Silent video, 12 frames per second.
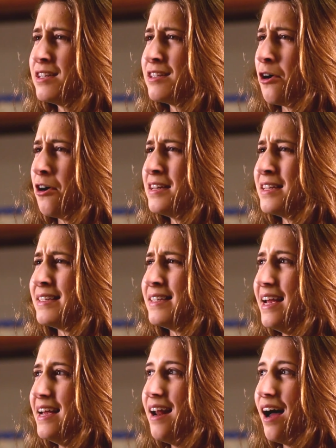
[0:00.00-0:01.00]
as it's hard to
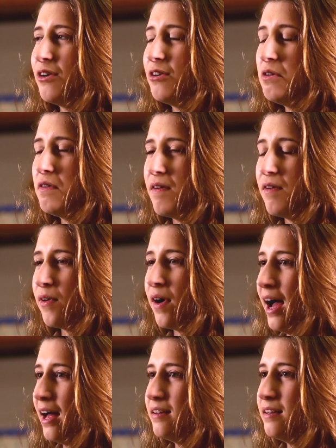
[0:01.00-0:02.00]
say it, I don't know if I've ever
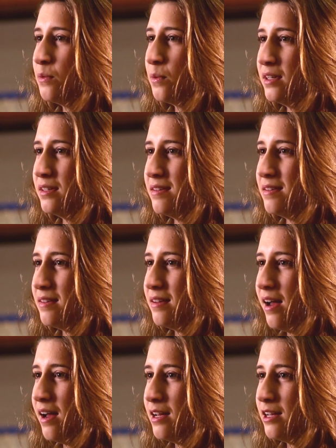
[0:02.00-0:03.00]
had
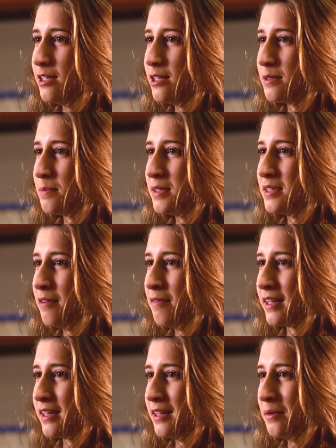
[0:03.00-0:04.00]
anyone
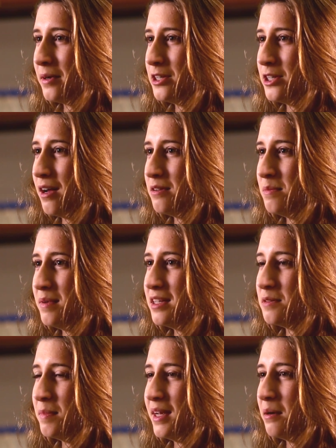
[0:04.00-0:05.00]
specifically reach out to me
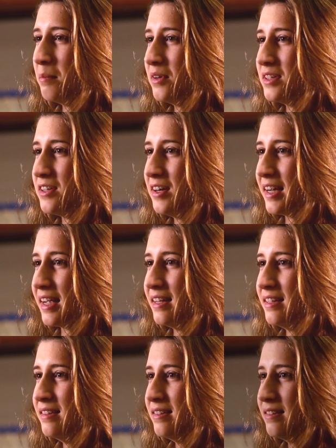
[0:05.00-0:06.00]
as being a military
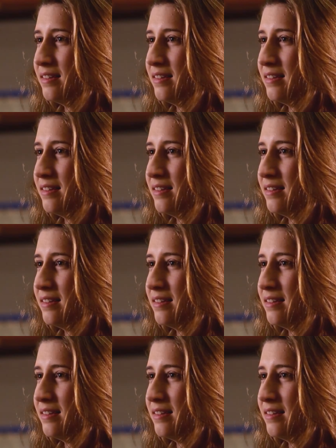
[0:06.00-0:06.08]
kid.